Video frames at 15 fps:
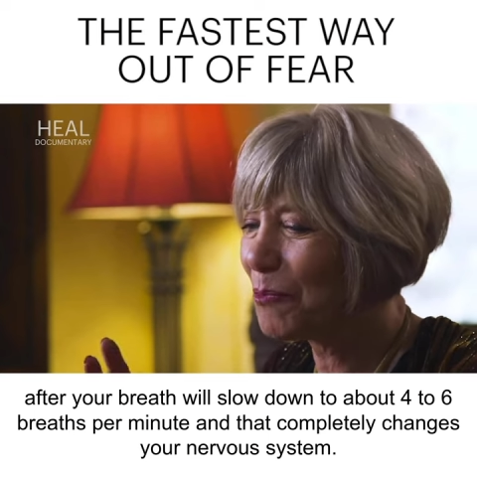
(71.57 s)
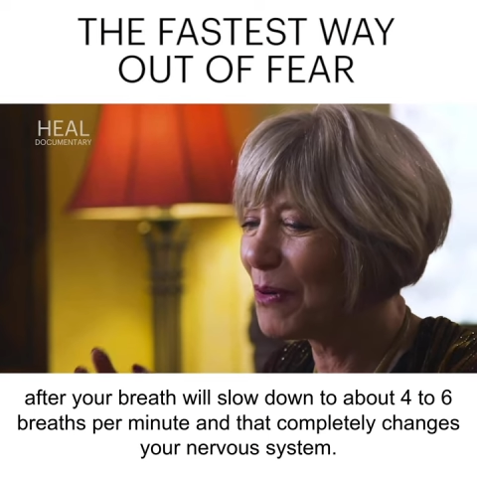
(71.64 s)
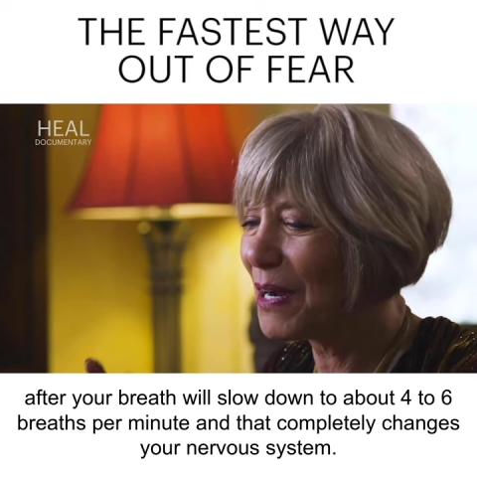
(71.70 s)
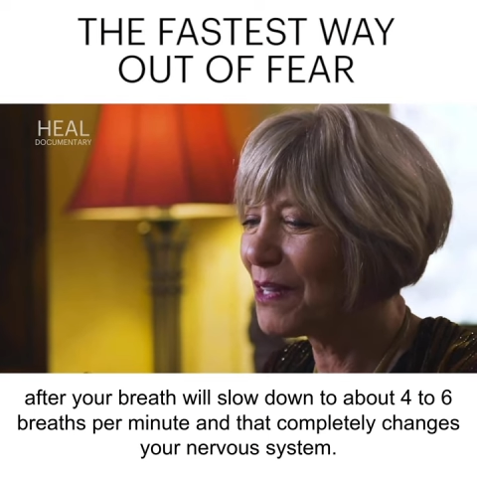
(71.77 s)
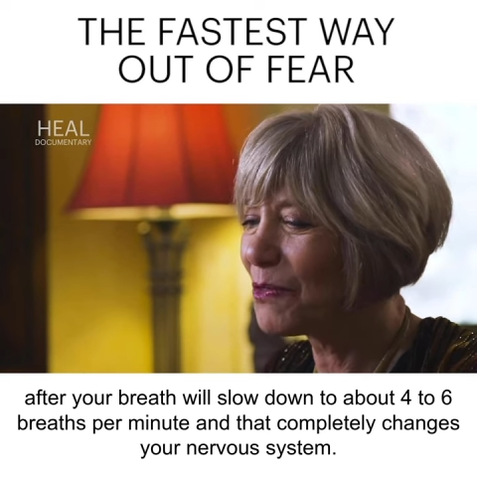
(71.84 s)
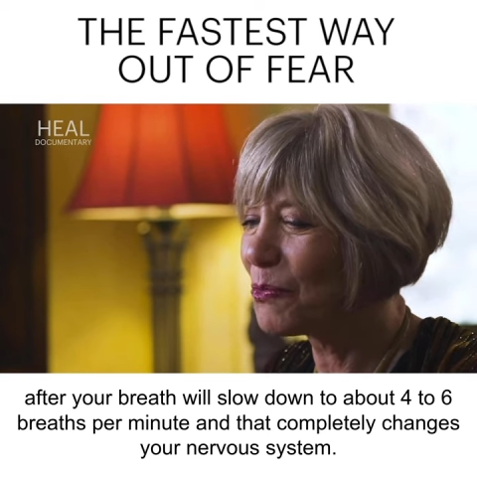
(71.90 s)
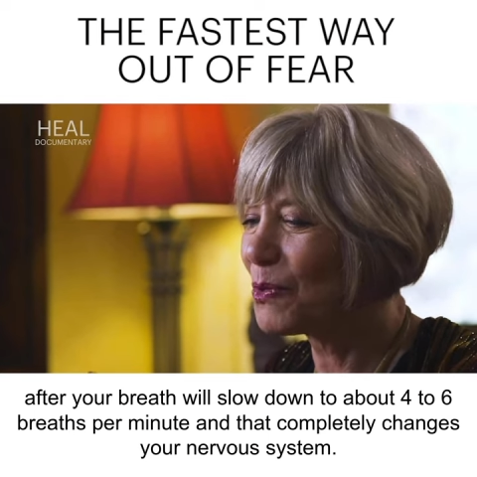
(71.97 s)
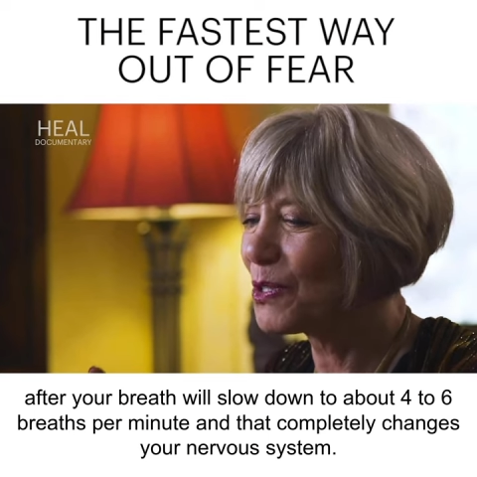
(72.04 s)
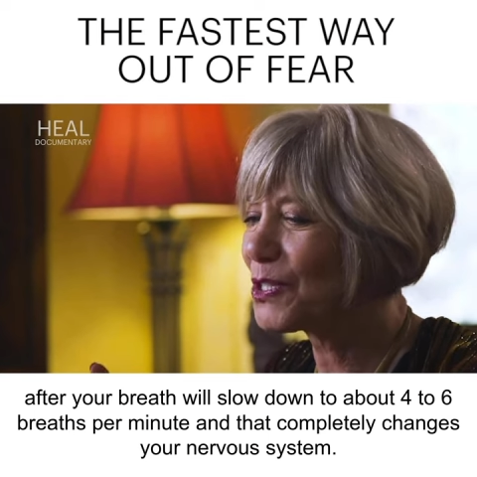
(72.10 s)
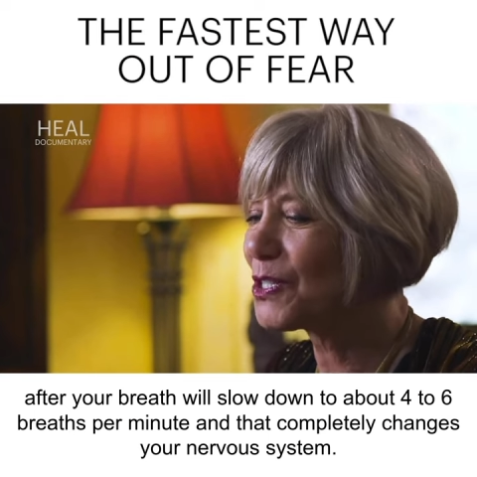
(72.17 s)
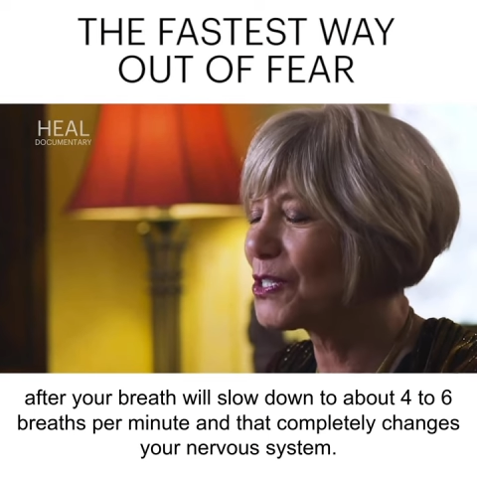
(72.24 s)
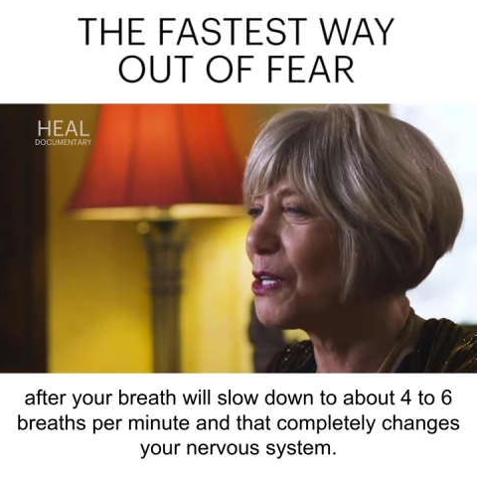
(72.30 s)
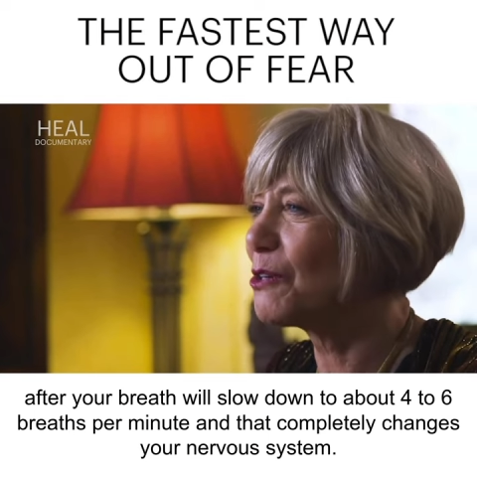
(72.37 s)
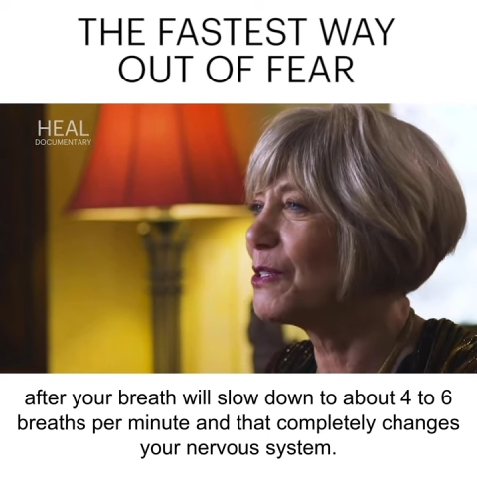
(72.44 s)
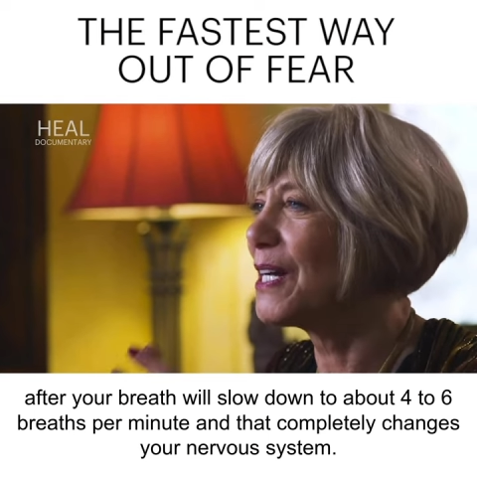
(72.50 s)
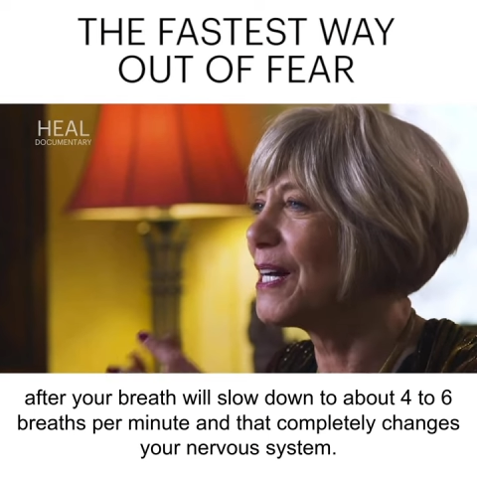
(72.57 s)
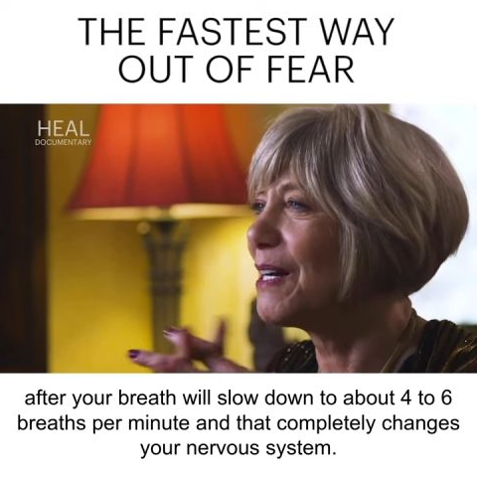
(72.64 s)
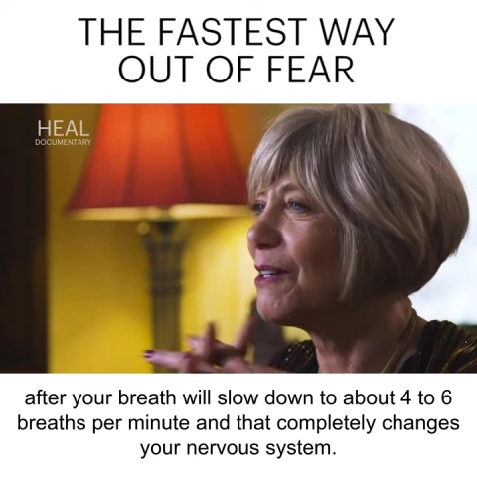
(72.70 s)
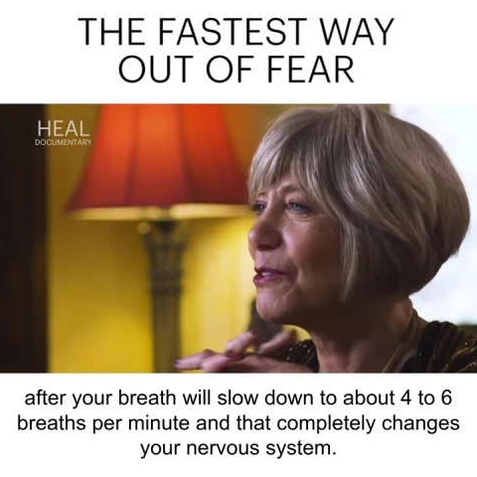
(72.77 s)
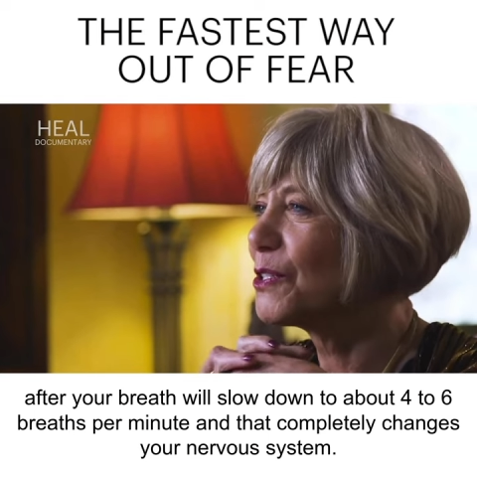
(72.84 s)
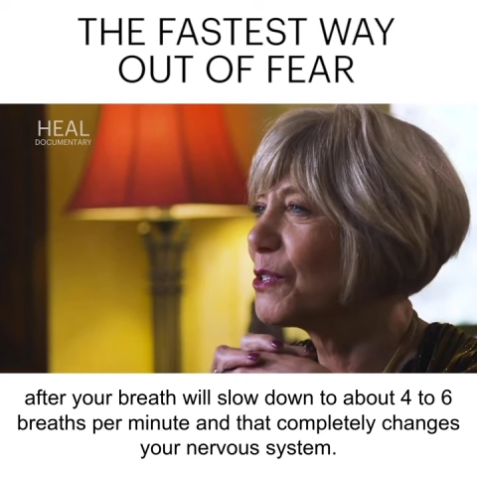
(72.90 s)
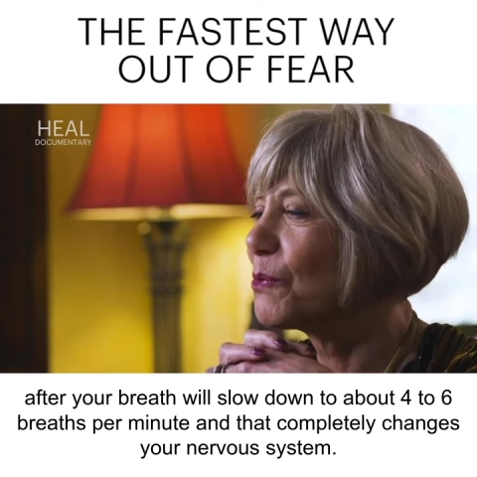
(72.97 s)
breath will slow
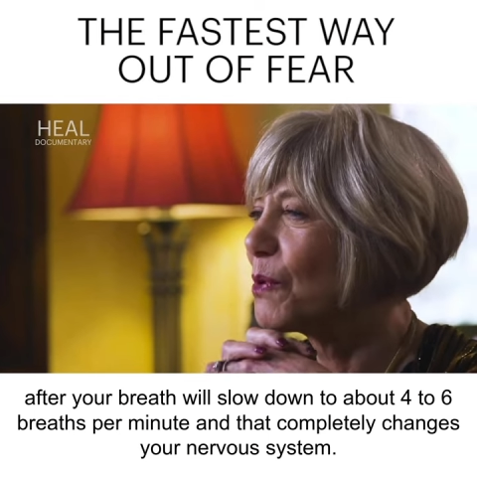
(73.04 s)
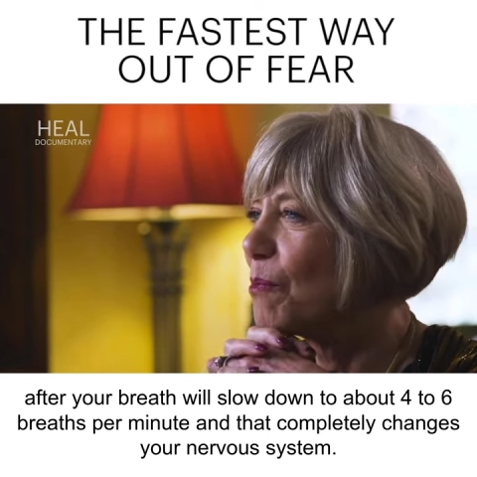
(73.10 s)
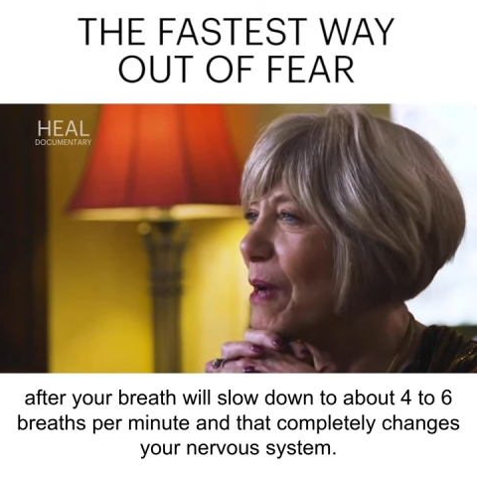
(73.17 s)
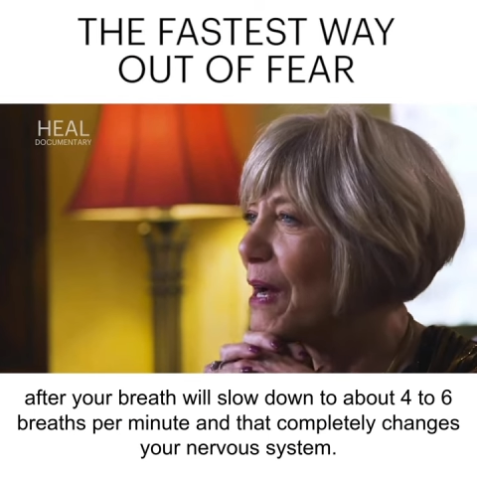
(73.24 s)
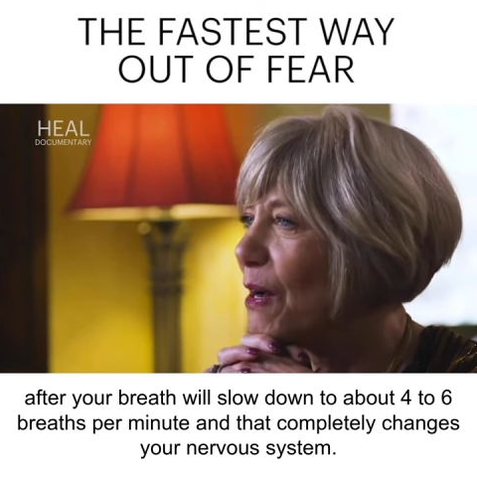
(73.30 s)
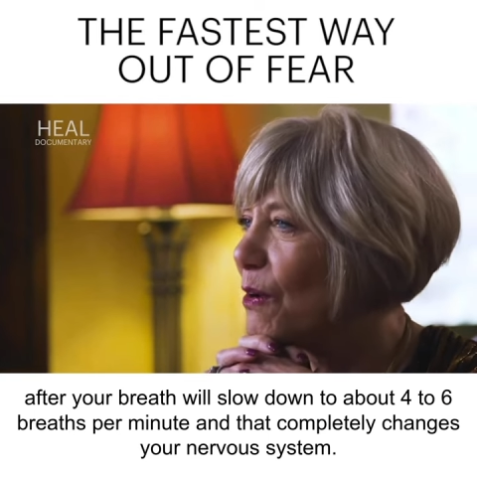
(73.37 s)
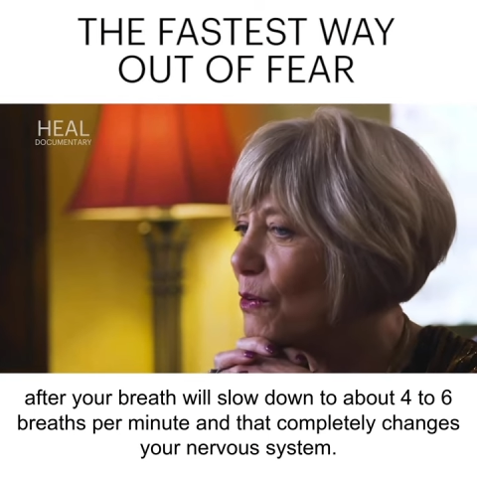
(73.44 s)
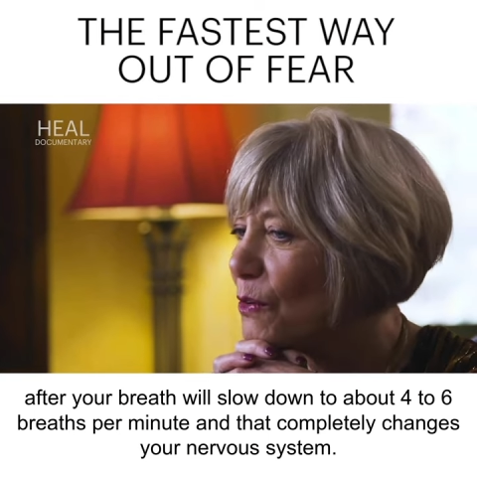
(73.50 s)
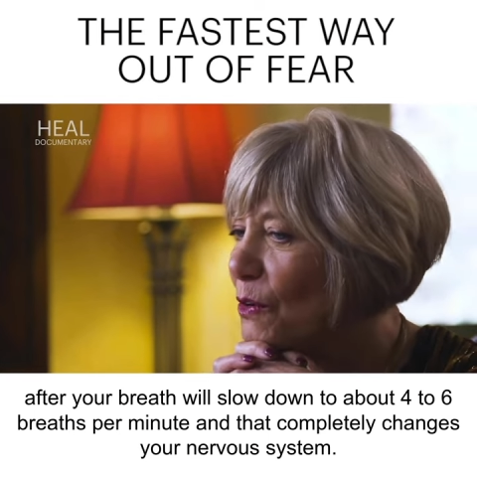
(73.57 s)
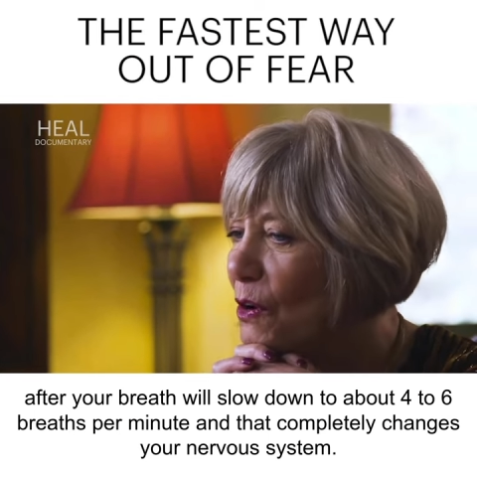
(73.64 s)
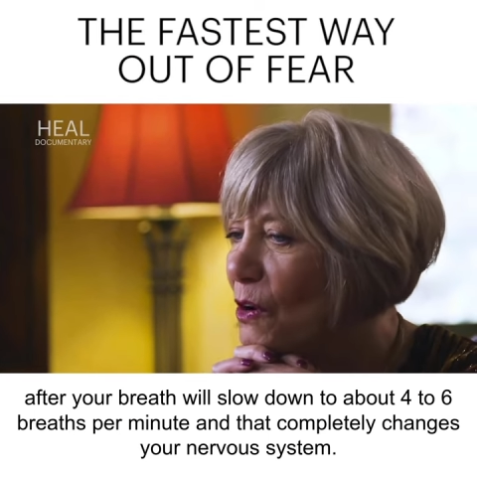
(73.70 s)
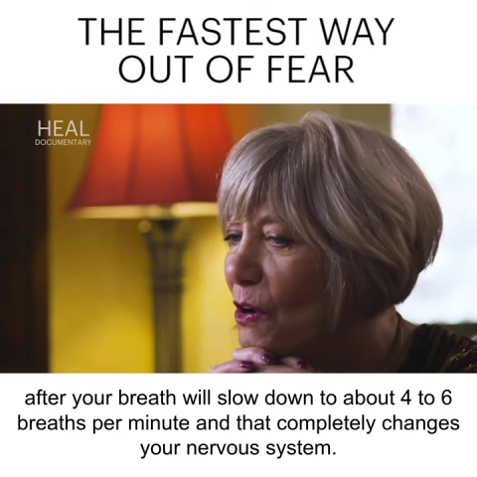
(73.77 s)
down to about